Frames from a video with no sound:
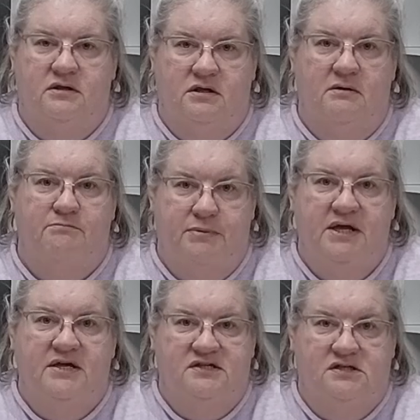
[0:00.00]
the
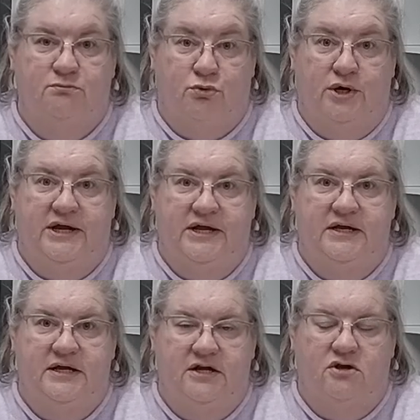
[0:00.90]
biggest
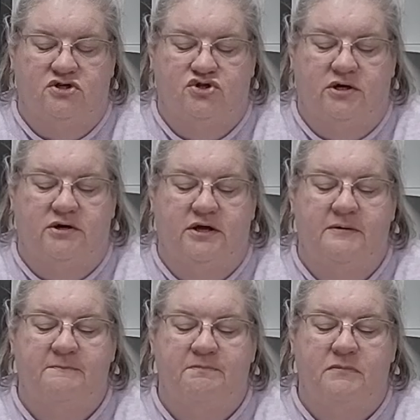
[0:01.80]
breed in Australia,
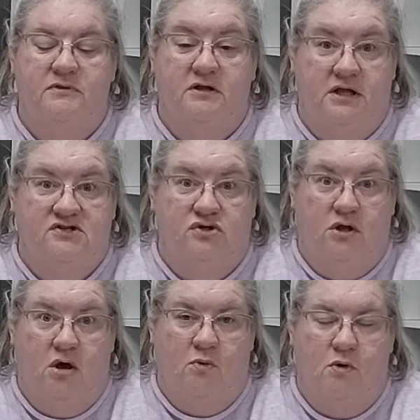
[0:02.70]
the Leicester
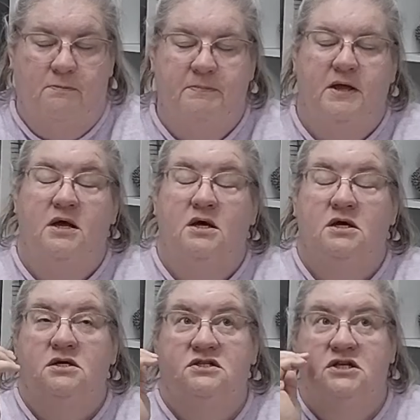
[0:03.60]
Longwool.
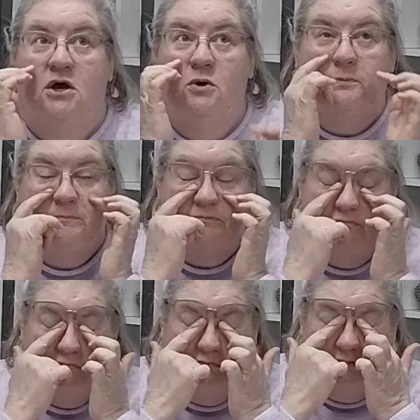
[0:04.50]
So
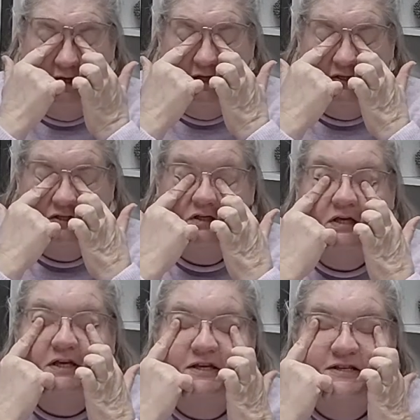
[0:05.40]
this
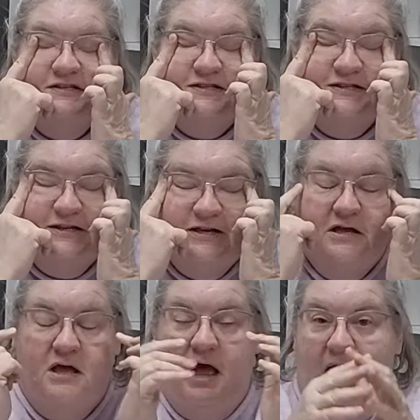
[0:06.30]
is
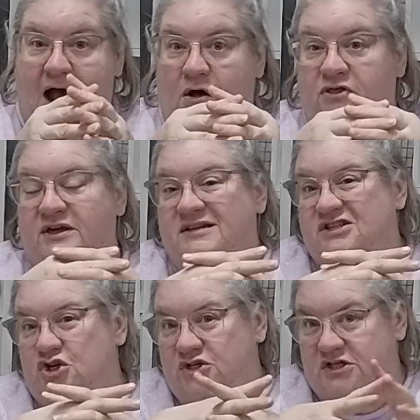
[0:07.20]
how they
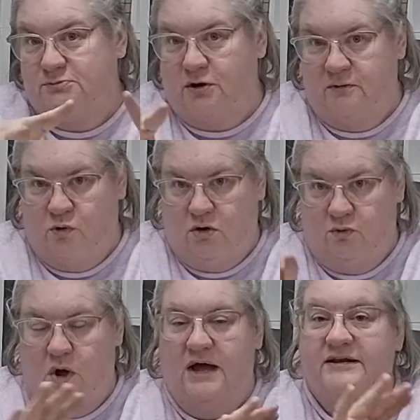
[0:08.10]
start to spread
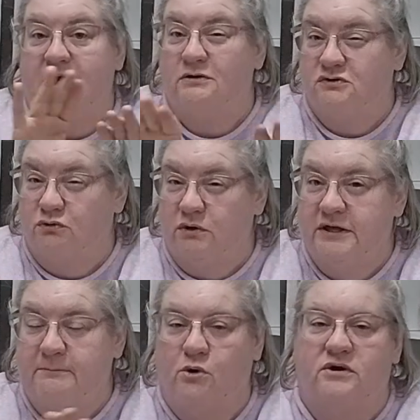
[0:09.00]
worldwide. Now, it's really
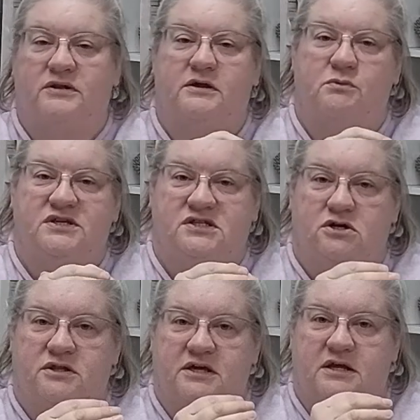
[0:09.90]
important that we
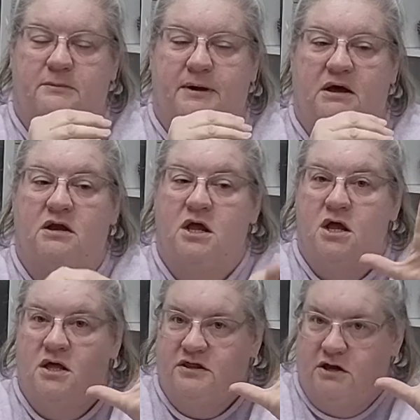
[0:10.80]
start thinking about
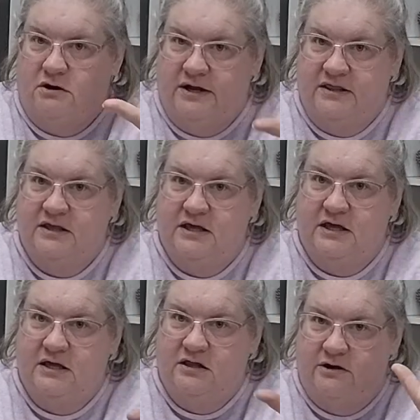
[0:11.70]
they're in
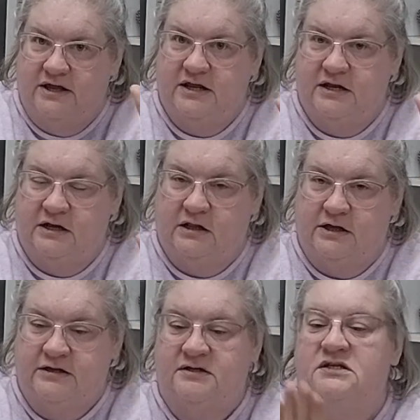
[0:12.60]

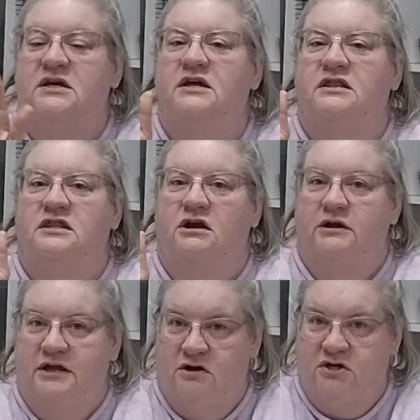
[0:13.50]
England, they're
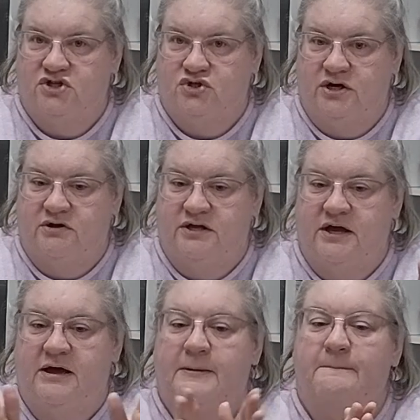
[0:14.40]
in
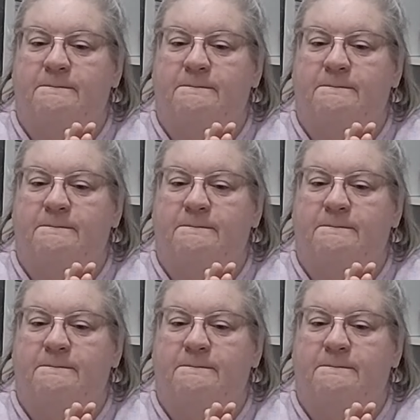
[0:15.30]
Australia,